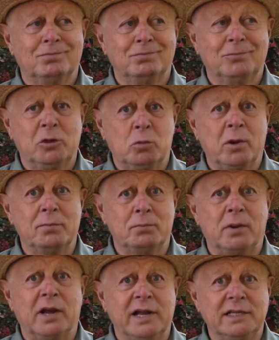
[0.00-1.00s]
you want
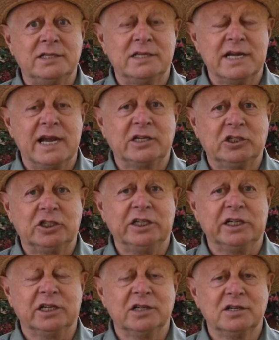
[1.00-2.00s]
buds next
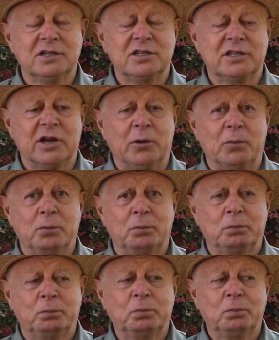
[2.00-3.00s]
year. So
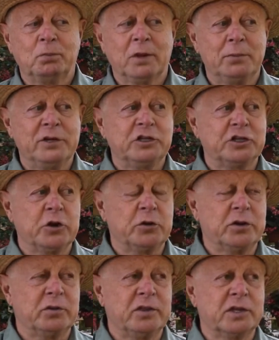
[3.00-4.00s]
let me show
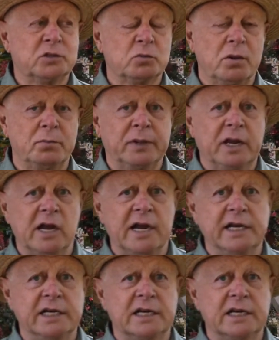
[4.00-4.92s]
you this one behind